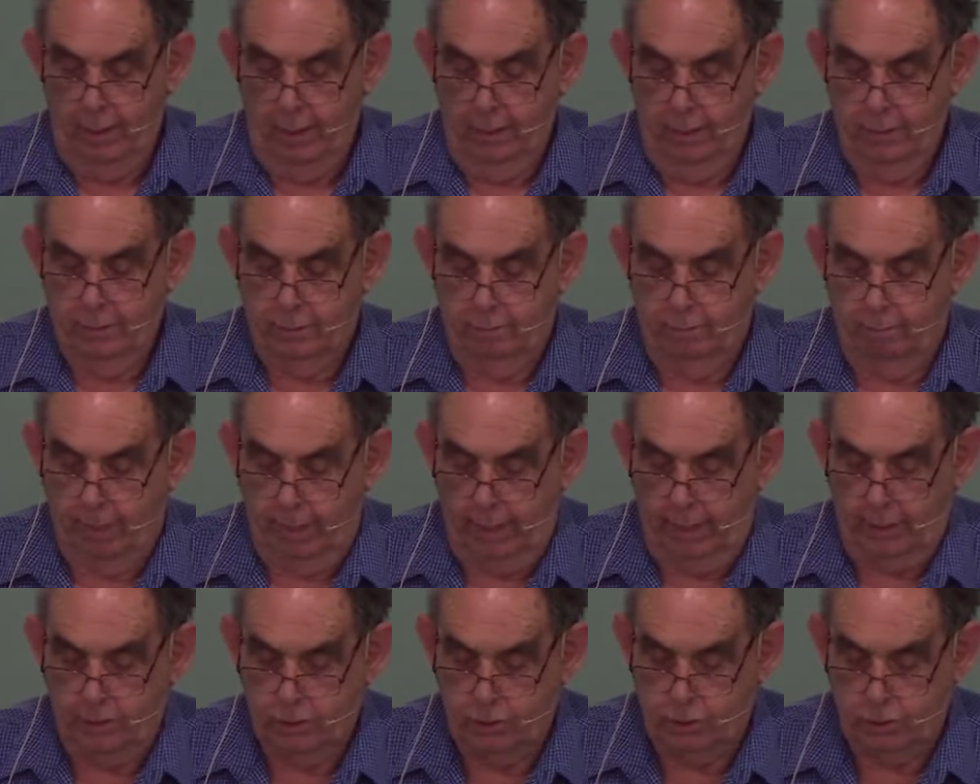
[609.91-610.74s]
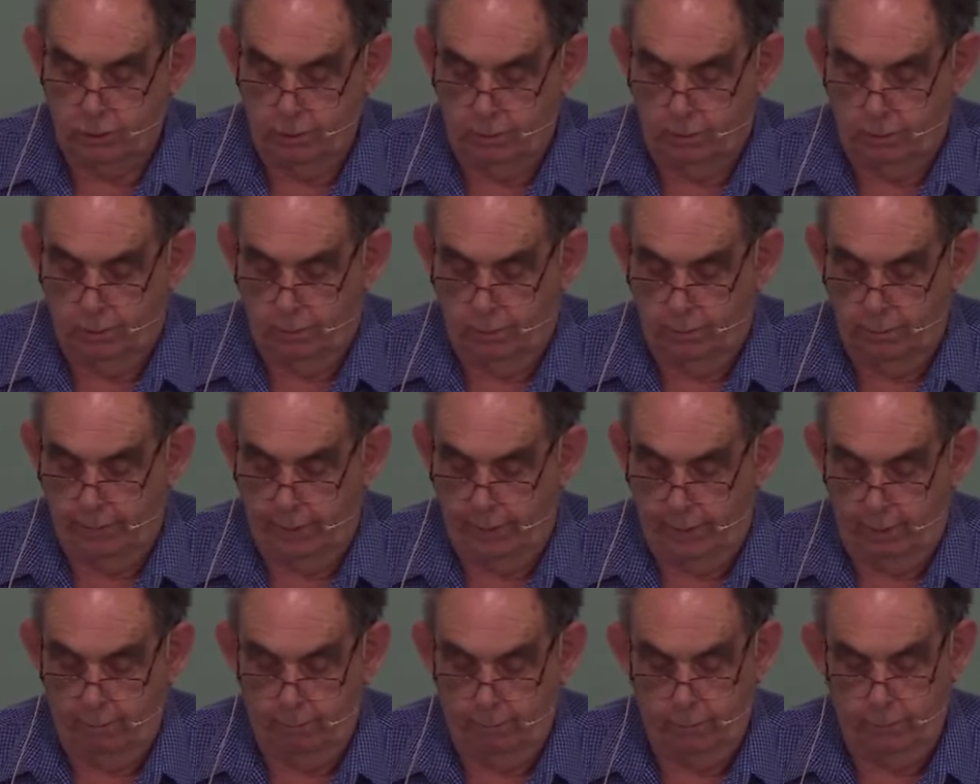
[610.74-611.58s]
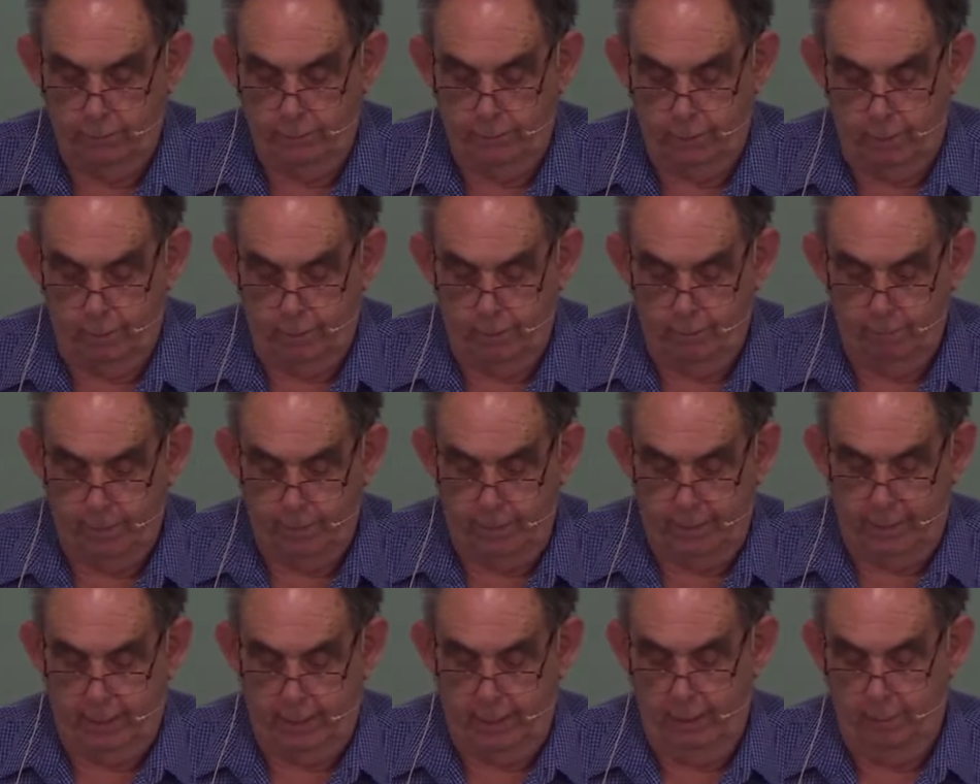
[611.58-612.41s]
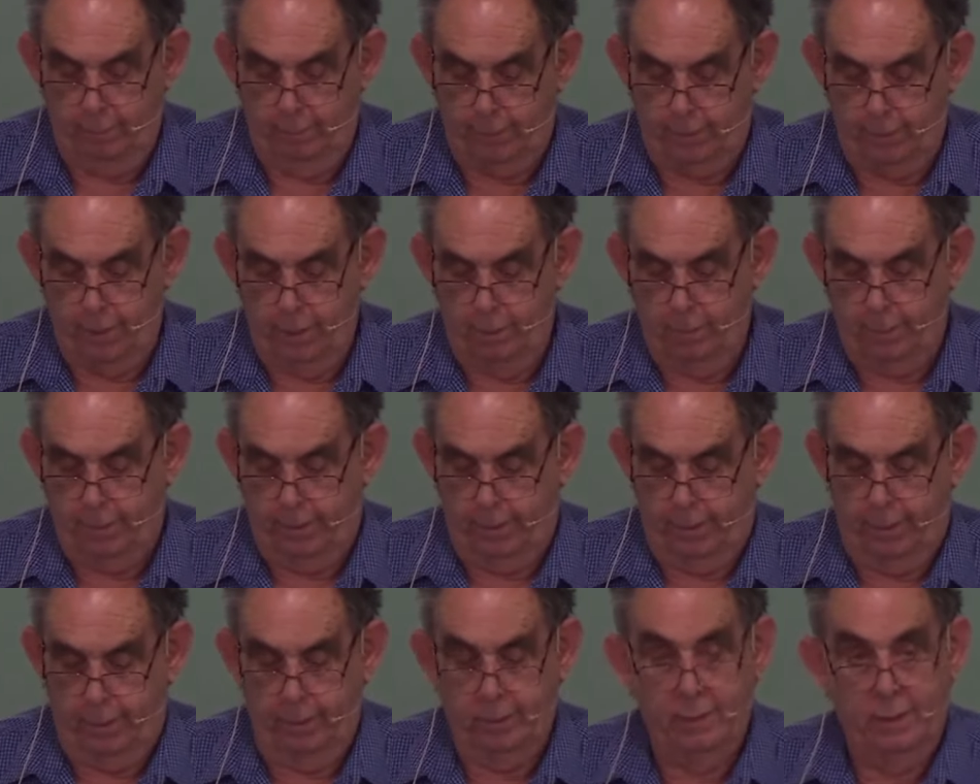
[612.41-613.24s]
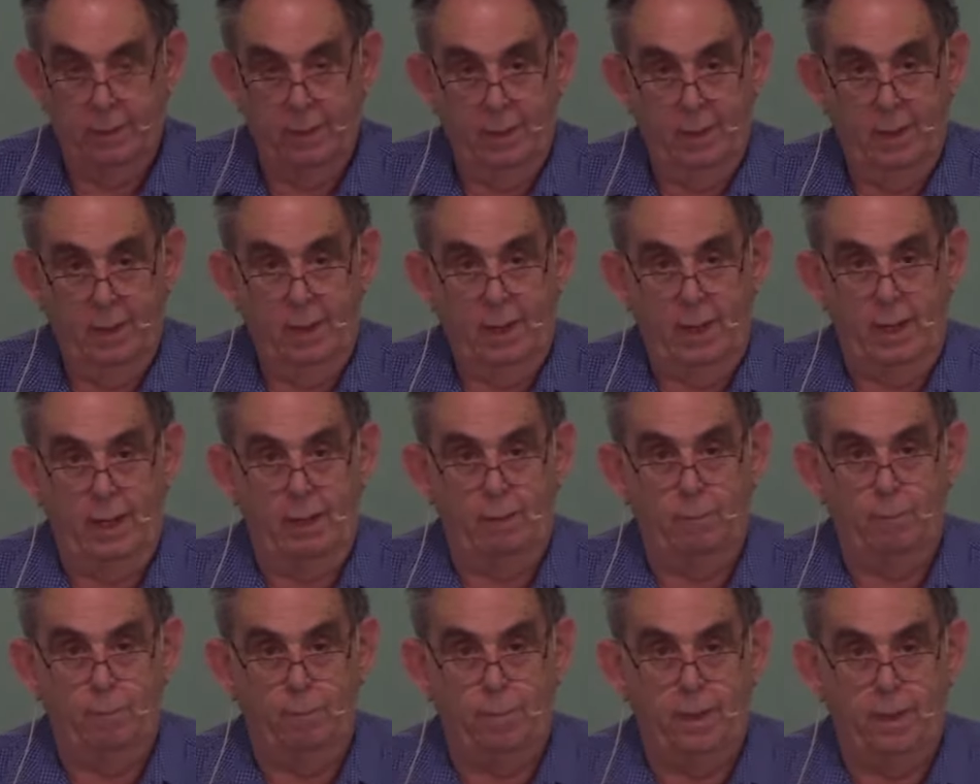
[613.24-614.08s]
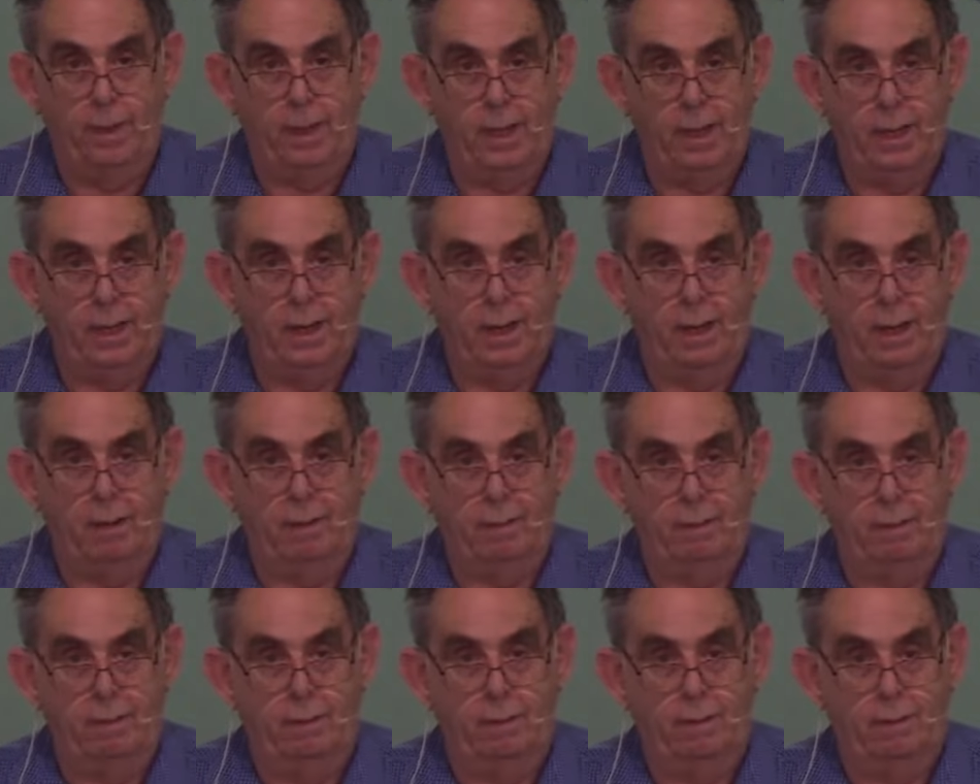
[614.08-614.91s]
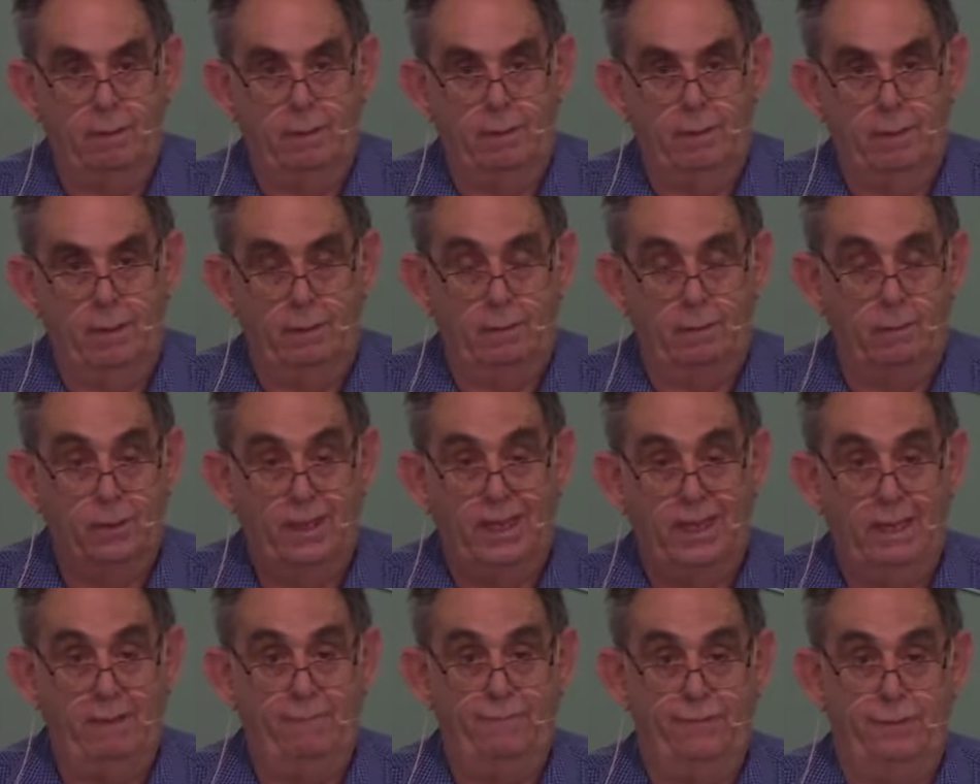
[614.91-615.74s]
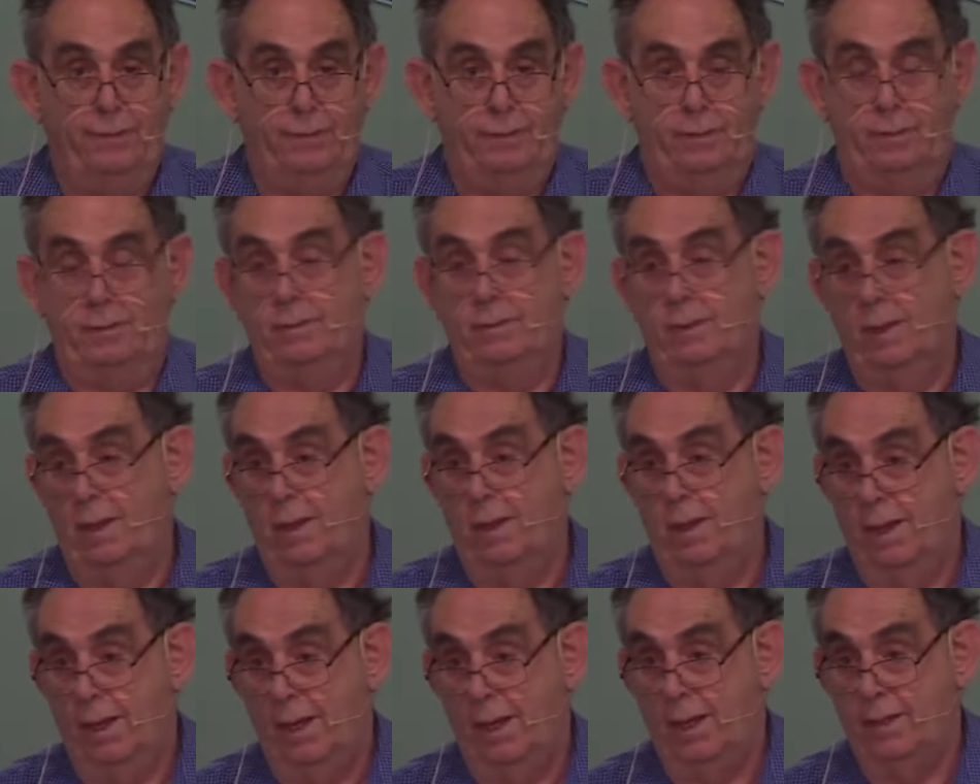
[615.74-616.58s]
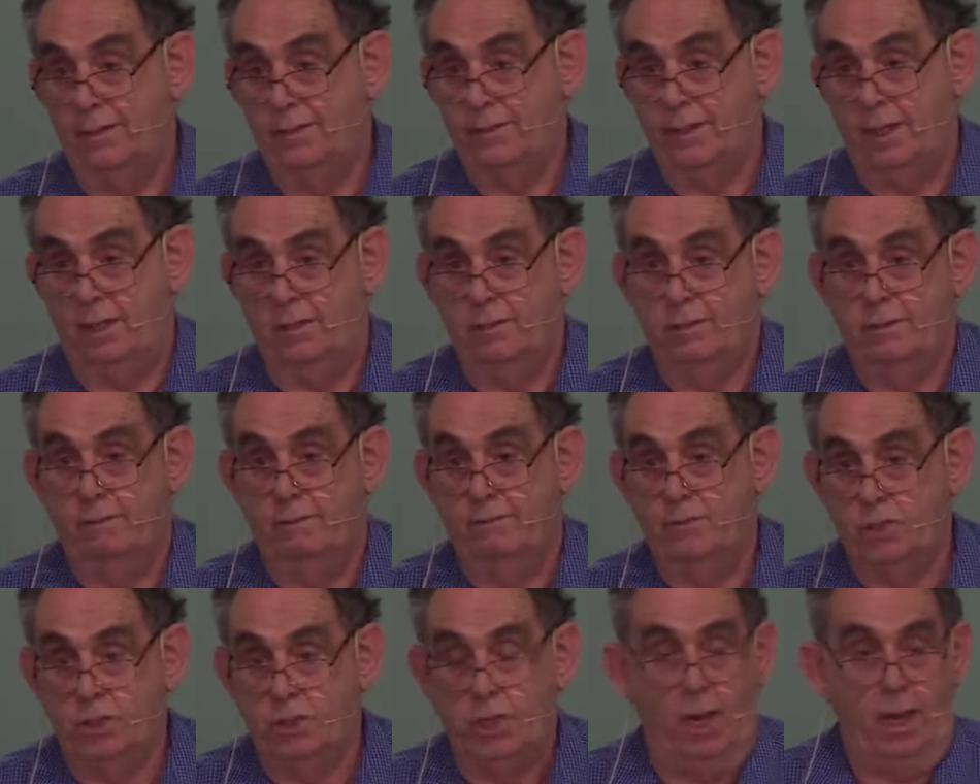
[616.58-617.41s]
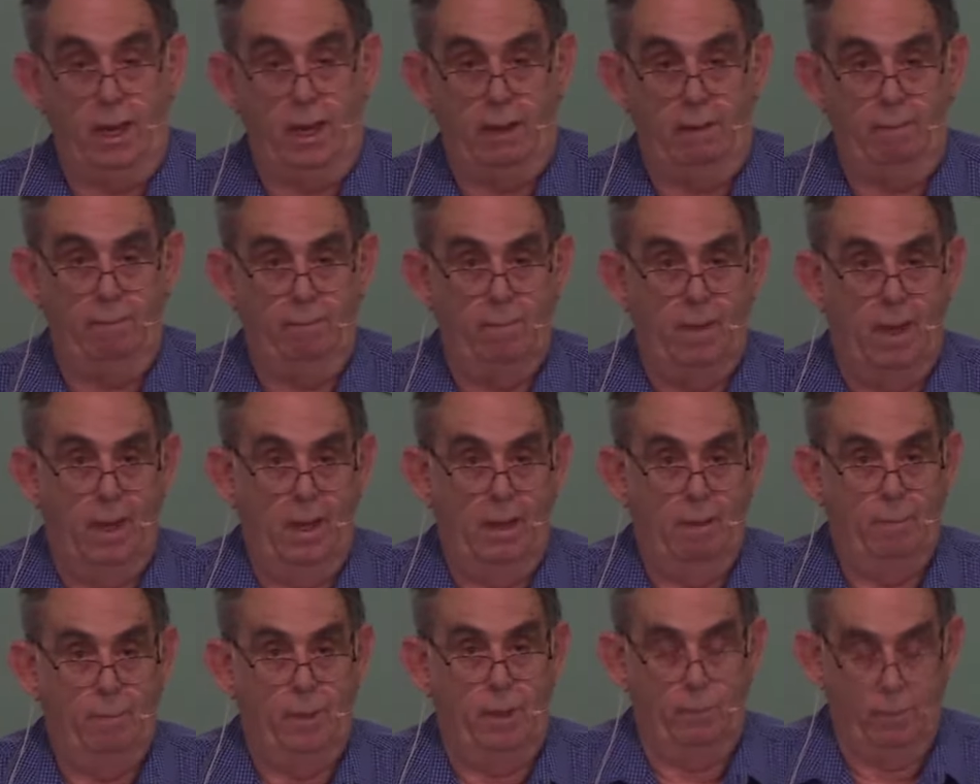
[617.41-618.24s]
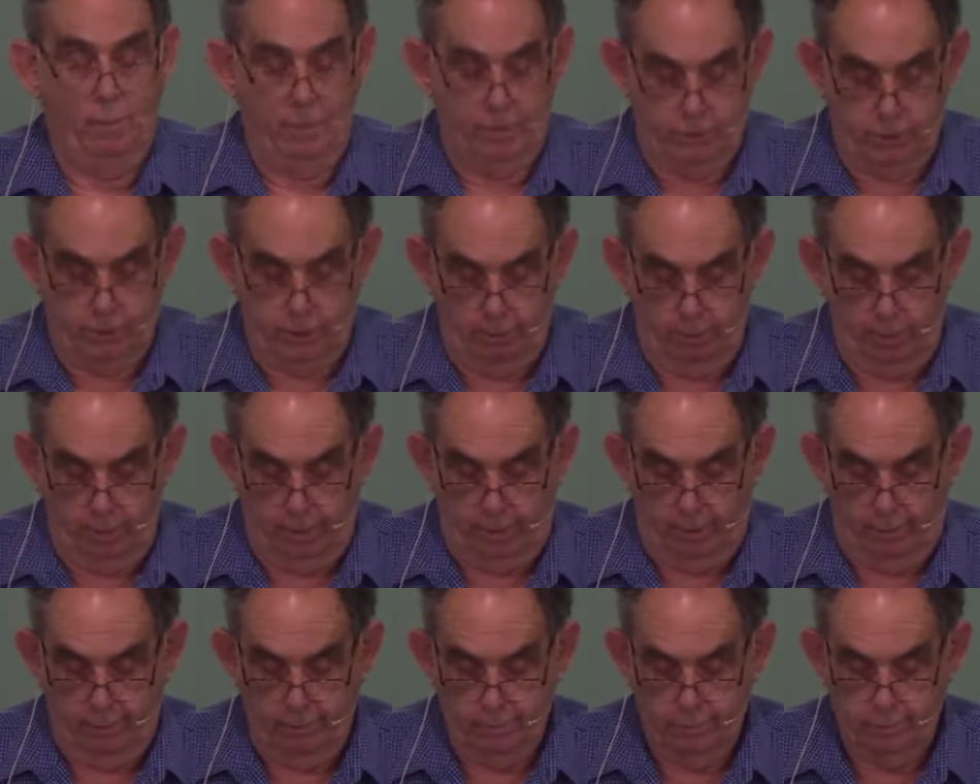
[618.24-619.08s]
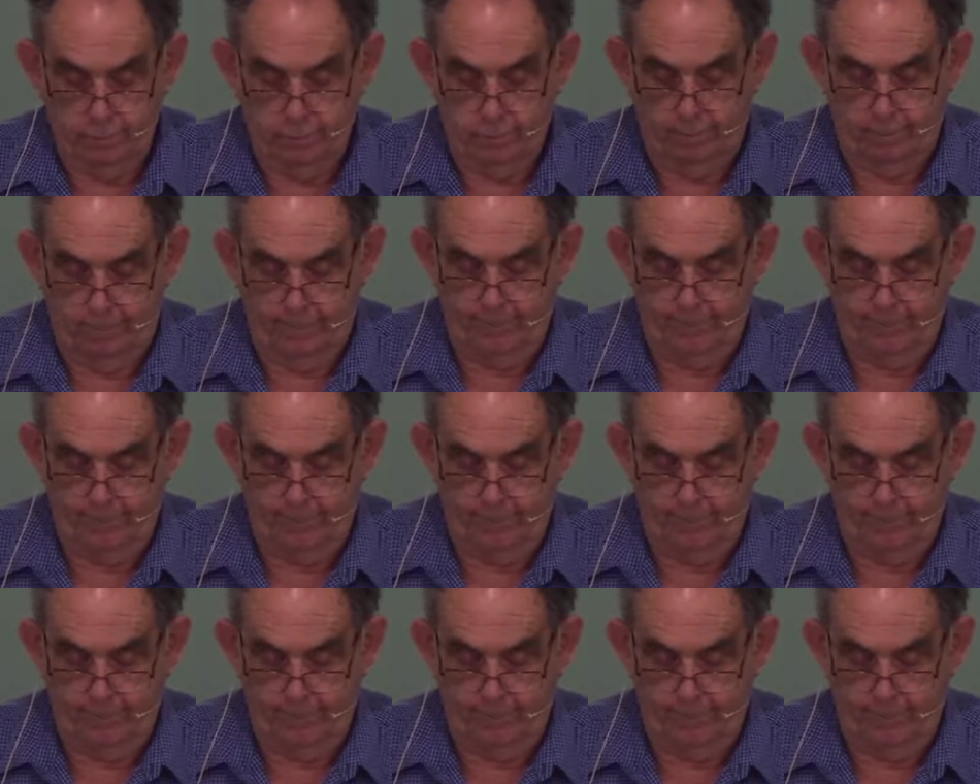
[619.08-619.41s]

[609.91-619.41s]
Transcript: to make sure that it will not be inappropriate and bring her or give her a sense of shame by what she wears.